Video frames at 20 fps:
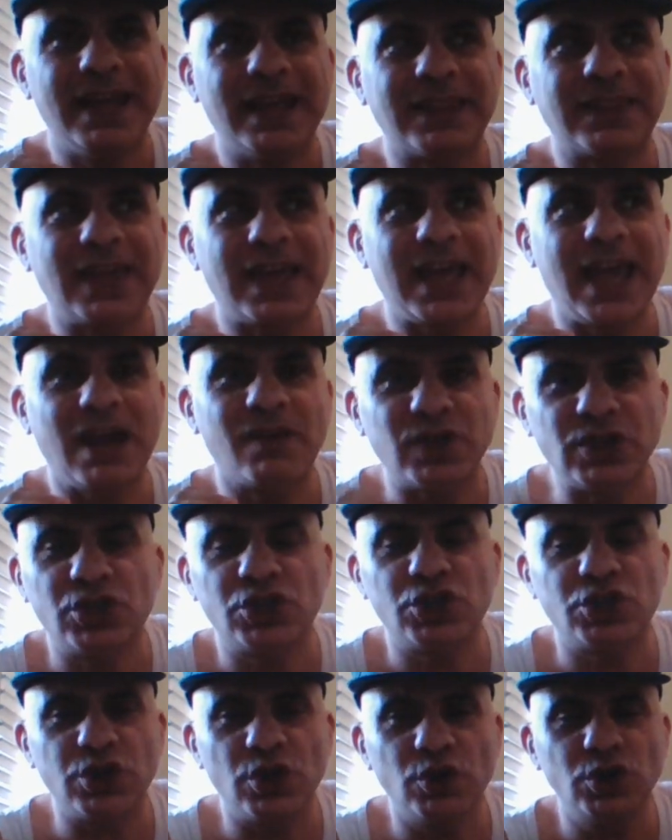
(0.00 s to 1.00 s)
They have
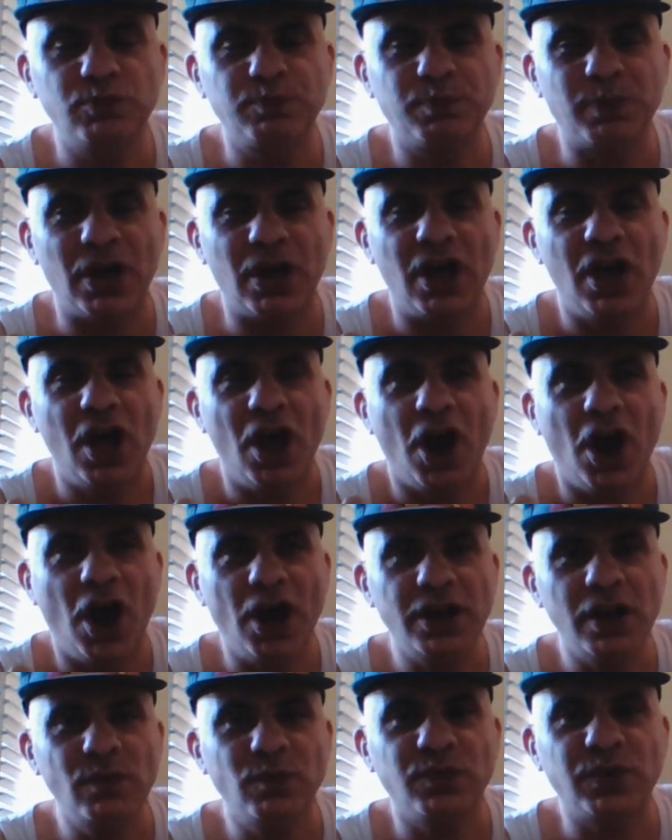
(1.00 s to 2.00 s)
issues, but
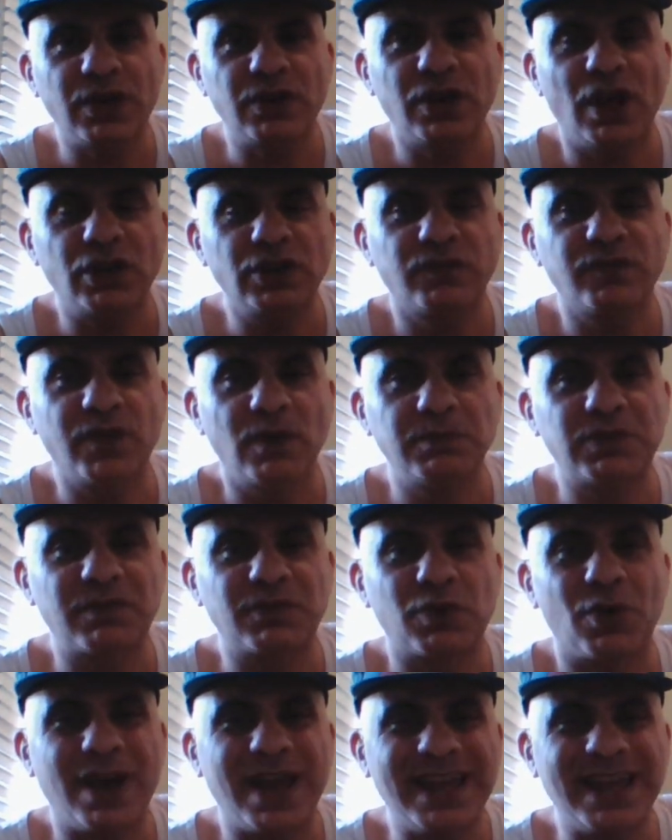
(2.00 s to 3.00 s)
I don't think those films
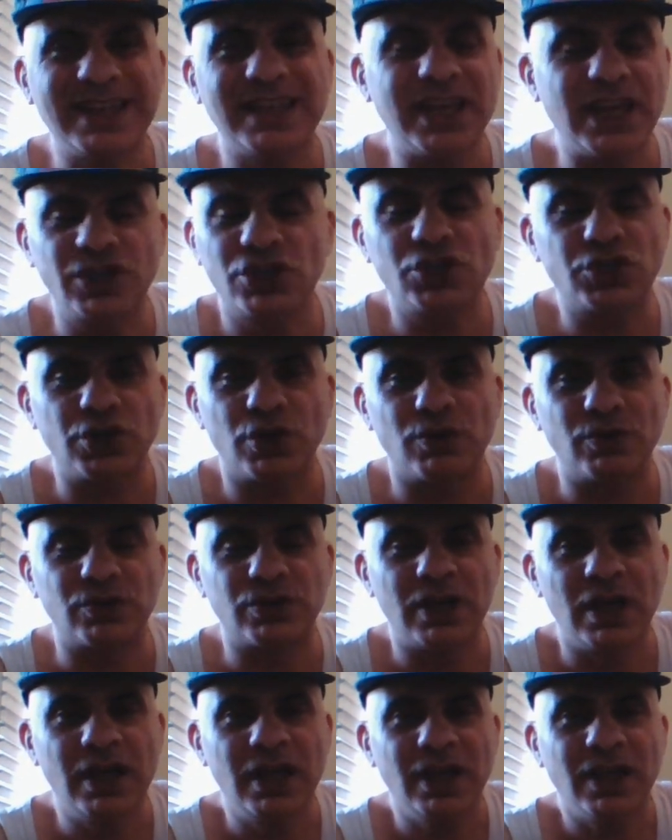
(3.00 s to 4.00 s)
have got any
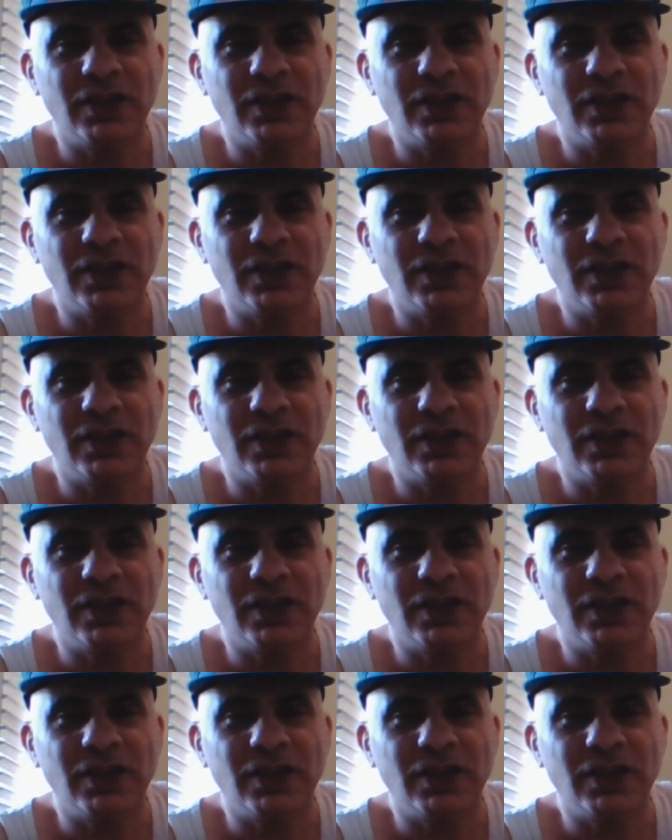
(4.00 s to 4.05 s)
issues